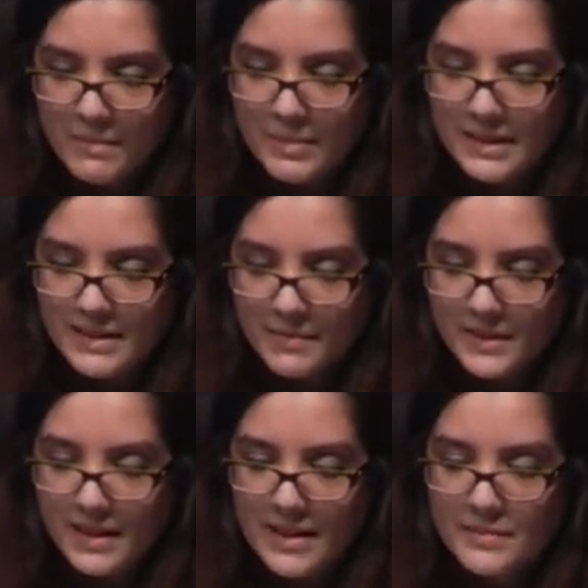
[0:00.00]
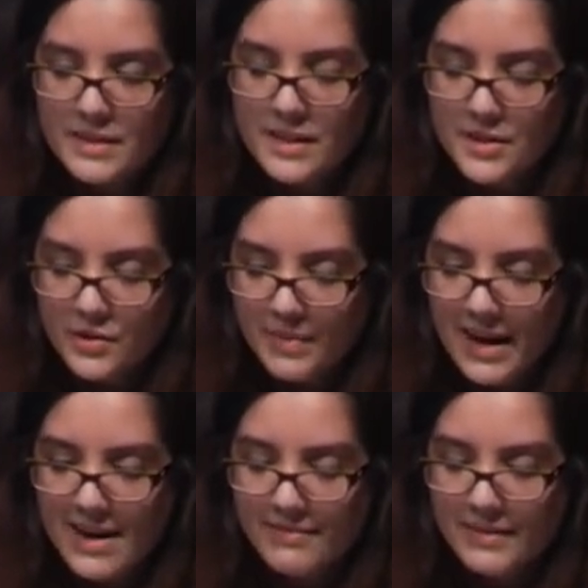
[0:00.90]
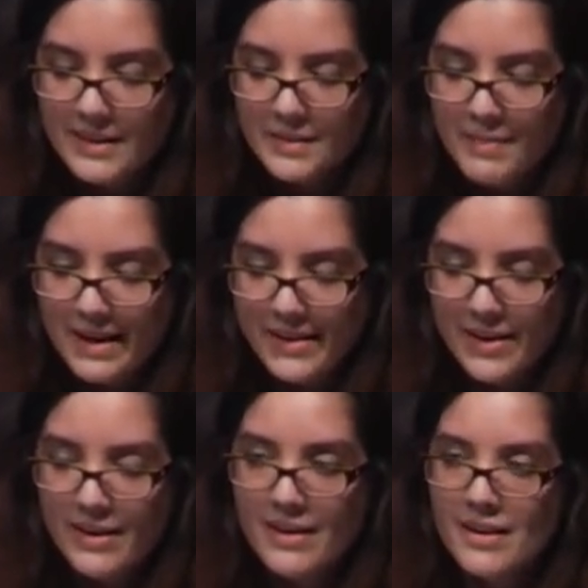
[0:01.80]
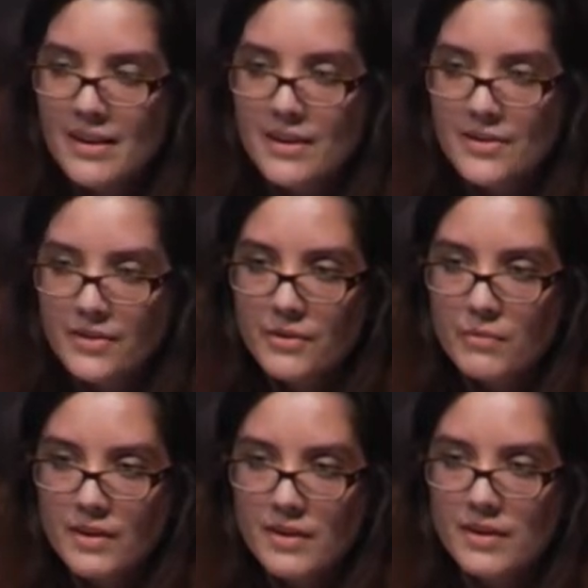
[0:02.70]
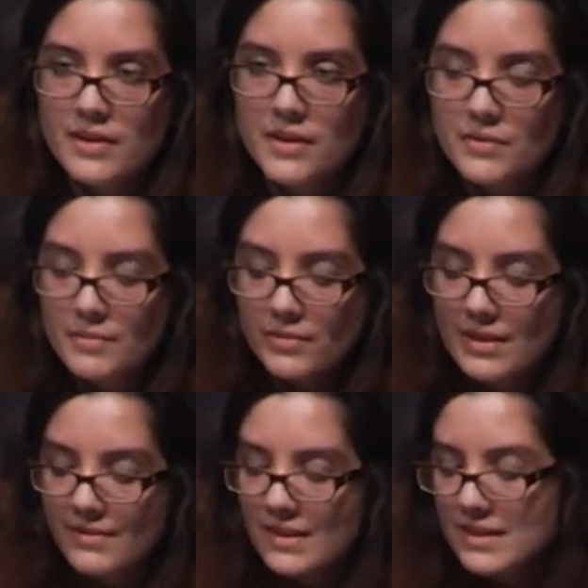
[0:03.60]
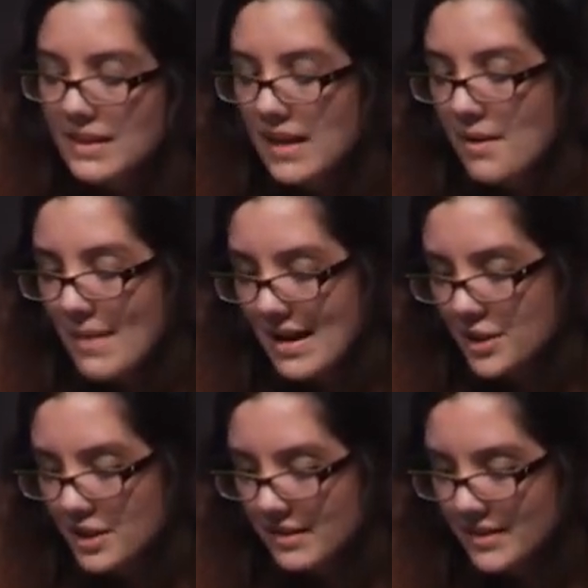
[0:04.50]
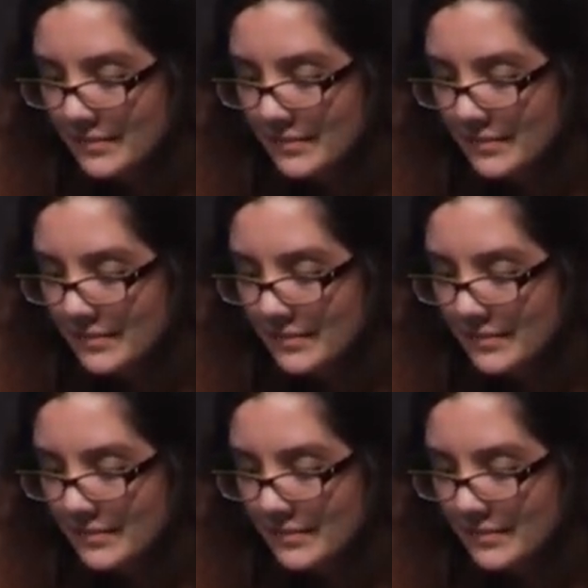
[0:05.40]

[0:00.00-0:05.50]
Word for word: But sometimes the new path is better than the one you had previously imagined.